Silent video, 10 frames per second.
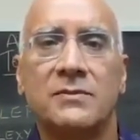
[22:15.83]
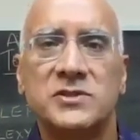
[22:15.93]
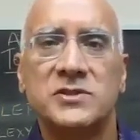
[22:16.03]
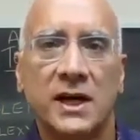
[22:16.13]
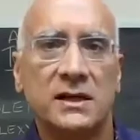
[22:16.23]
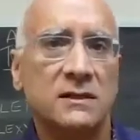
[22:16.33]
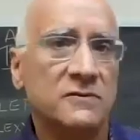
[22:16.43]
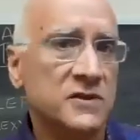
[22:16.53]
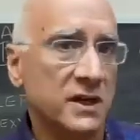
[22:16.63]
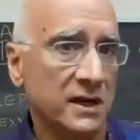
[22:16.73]

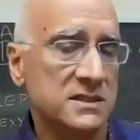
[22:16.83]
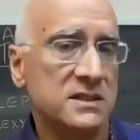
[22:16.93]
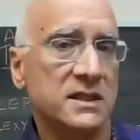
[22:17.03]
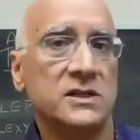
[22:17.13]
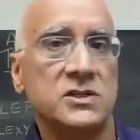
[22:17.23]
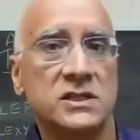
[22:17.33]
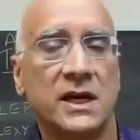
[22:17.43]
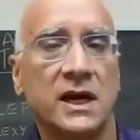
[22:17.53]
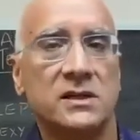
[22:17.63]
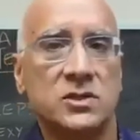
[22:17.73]
objective tests that
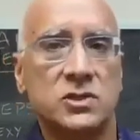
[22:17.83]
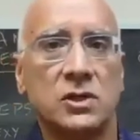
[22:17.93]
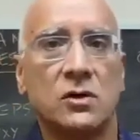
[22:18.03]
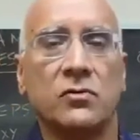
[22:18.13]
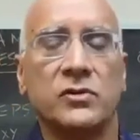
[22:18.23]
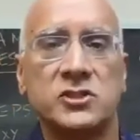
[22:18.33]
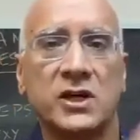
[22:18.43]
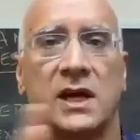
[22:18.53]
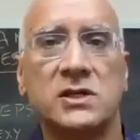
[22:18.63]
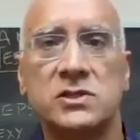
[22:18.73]
she's had to show the
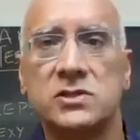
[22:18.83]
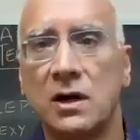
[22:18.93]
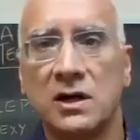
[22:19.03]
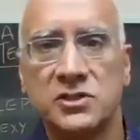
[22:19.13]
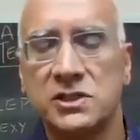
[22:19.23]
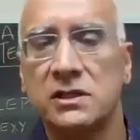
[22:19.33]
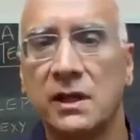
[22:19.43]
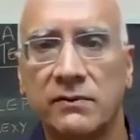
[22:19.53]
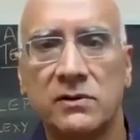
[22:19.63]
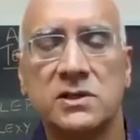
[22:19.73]
changes, oxygen
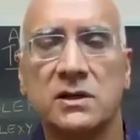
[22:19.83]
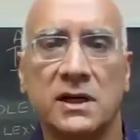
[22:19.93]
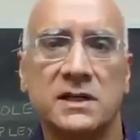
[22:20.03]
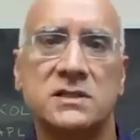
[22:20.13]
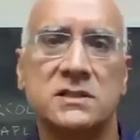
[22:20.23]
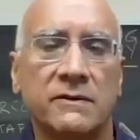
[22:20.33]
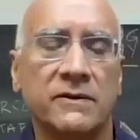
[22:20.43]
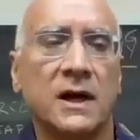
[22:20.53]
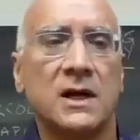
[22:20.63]
levels, all kinds of stuff.